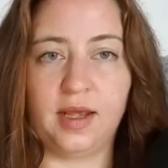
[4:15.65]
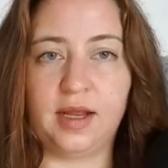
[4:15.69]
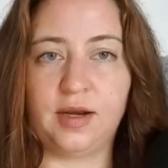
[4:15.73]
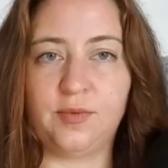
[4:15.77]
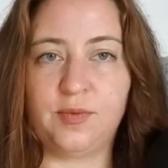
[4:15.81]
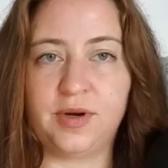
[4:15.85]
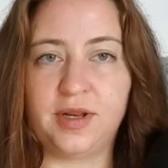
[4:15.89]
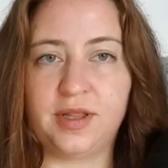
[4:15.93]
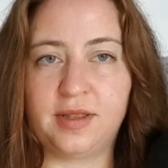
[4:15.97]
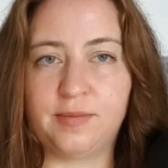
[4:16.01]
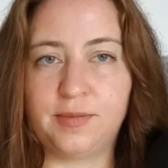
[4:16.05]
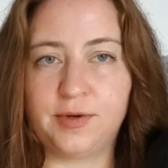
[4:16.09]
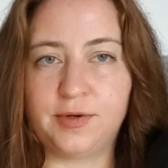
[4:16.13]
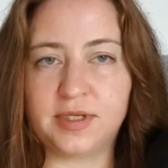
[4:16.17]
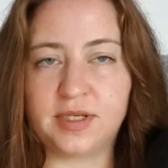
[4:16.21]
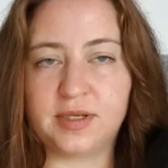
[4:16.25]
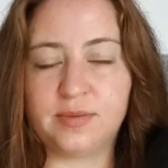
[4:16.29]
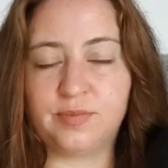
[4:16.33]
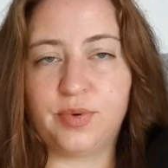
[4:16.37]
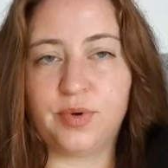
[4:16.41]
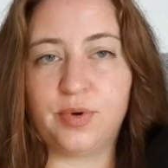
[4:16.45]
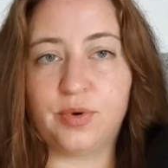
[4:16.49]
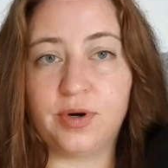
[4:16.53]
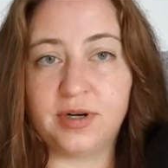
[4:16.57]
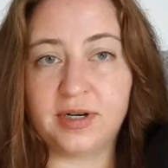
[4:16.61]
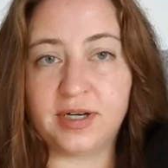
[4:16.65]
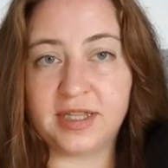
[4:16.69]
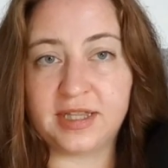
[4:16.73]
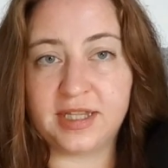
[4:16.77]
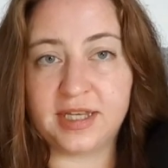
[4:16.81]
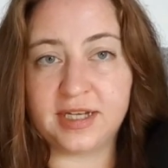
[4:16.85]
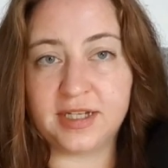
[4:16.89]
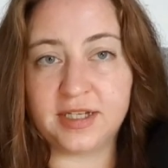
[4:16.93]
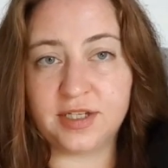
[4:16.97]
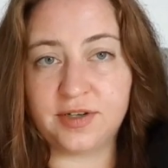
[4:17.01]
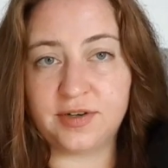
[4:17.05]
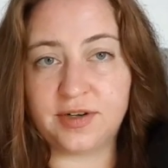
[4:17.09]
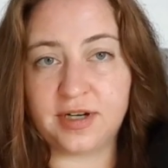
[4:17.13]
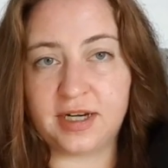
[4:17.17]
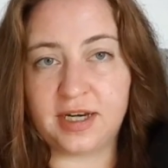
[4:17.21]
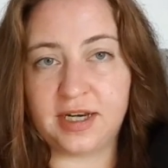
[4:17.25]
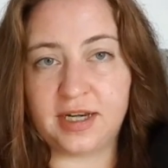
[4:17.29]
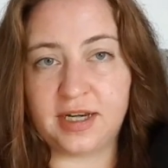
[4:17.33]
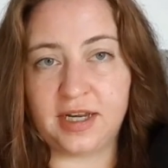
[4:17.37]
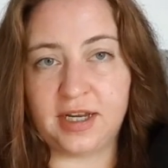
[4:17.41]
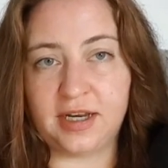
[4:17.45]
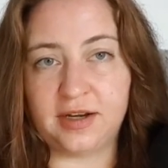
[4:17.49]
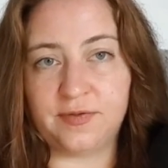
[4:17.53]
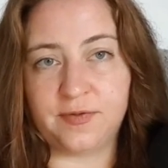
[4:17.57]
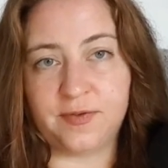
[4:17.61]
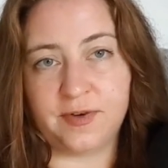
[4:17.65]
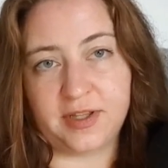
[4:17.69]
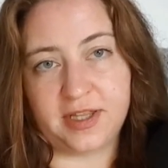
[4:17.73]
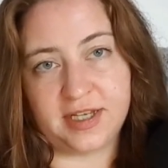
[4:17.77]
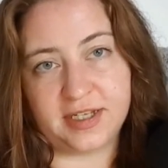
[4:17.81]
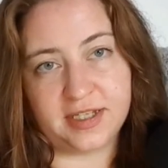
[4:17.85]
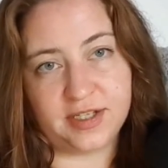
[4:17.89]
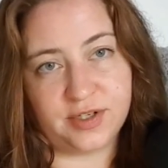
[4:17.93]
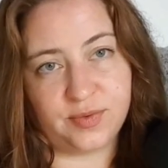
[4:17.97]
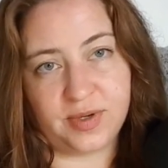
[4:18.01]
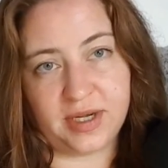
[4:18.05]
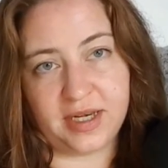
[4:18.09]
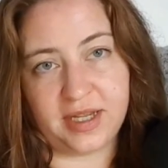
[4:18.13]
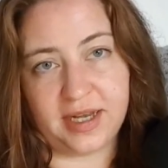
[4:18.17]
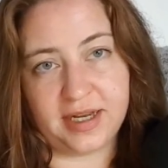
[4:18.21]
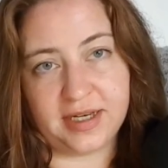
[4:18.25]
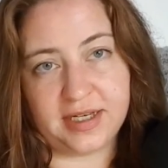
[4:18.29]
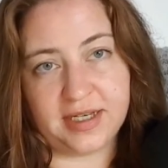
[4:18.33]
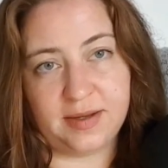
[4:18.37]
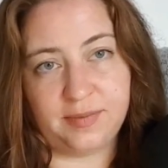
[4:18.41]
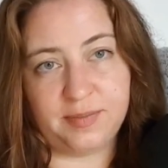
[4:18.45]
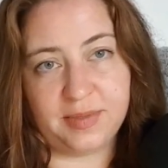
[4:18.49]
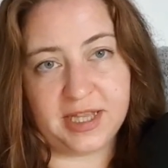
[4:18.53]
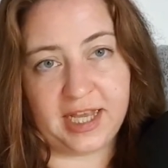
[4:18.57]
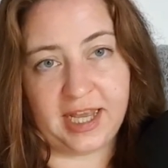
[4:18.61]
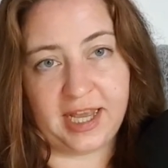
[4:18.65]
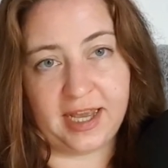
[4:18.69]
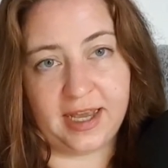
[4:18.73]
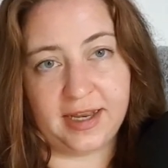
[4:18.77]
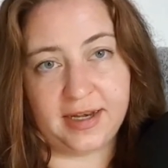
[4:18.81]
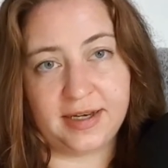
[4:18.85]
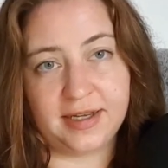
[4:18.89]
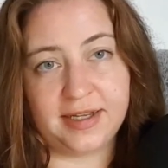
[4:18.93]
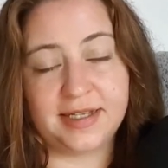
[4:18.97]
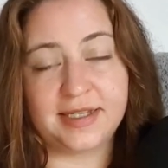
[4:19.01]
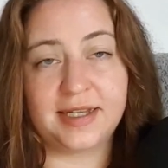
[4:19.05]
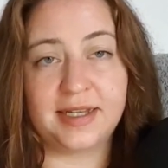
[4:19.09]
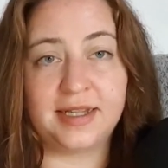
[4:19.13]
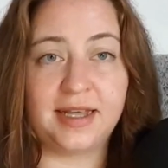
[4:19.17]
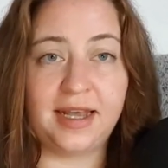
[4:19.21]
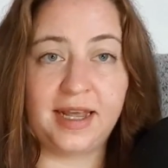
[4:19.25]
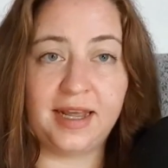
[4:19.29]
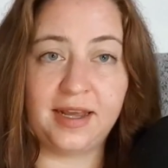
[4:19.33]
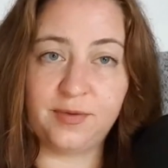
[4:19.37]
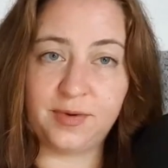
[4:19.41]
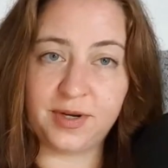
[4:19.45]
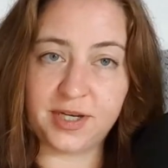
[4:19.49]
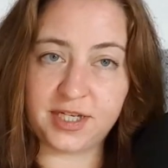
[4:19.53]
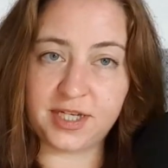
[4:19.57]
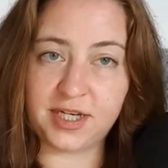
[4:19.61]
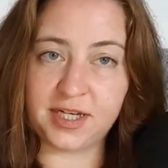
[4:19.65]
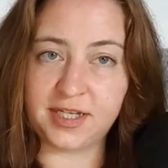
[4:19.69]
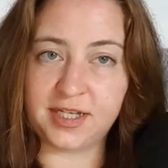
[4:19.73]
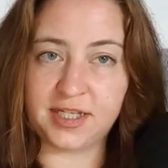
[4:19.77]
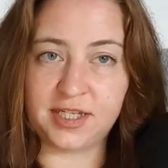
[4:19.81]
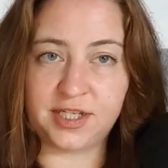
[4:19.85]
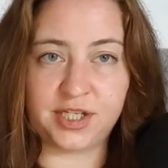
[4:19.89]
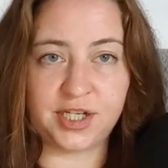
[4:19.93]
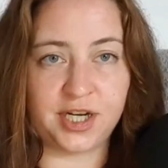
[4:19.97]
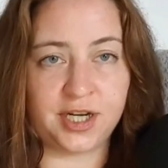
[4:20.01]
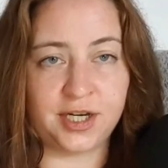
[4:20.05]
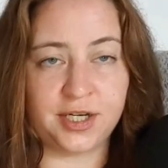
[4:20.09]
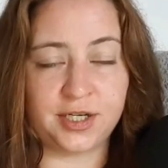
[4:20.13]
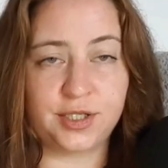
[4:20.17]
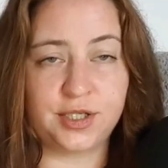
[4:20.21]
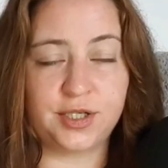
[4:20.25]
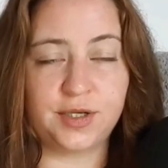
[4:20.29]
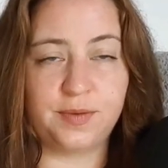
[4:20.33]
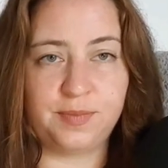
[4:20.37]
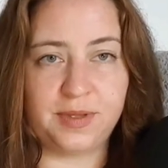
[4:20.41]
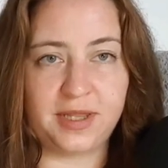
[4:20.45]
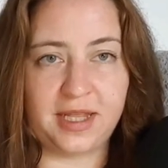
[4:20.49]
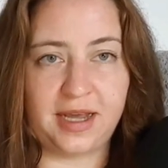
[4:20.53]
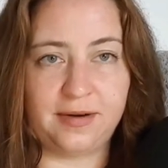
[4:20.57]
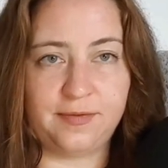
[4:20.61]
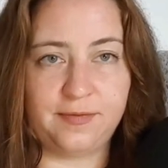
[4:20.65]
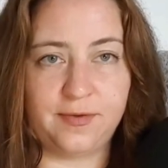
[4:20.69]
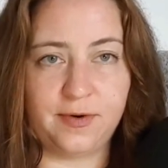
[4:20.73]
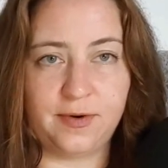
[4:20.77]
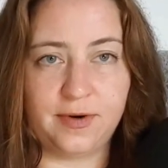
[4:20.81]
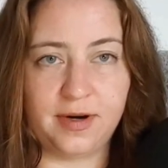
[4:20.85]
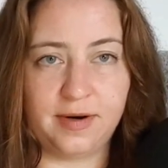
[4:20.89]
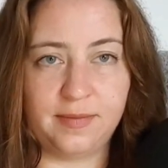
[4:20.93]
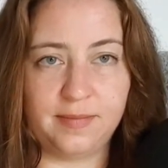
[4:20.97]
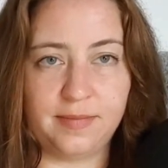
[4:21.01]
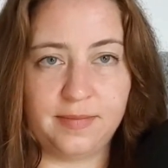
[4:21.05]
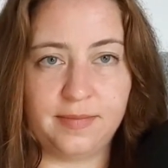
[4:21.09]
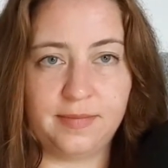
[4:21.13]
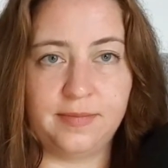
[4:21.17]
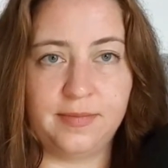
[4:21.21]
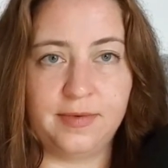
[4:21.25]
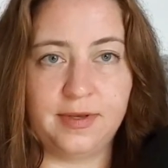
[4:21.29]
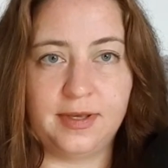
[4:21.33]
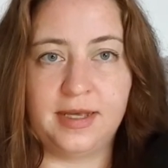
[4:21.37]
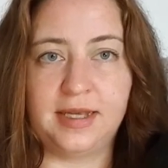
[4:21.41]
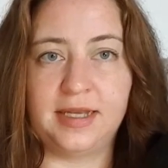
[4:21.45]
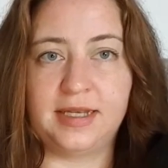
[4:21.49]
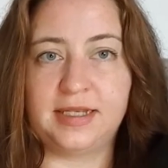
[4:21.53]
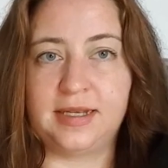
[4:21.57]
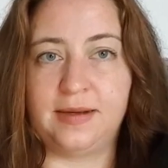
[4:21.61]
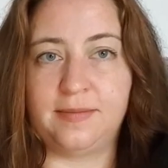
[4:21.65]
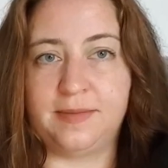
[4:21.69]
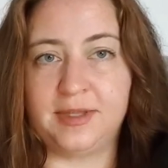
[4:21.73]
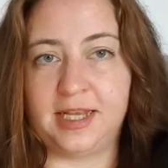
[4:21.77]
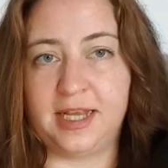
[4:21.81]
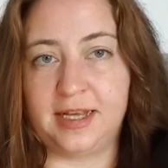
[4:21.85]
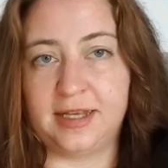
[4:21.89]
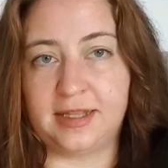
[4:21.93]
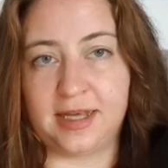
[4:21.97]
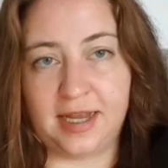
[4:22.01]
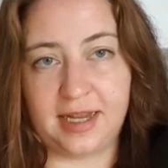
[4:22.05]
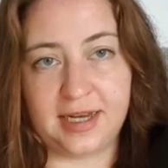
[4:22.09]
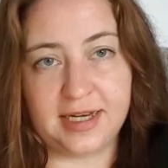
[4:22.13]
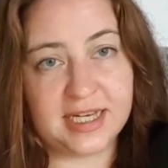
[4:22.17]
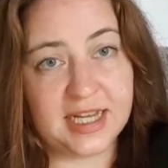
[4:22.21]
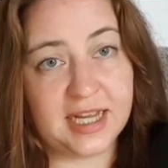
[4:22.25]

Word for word: And one of the most important things you're going to need for this 28 day plan is a language exchange platform something like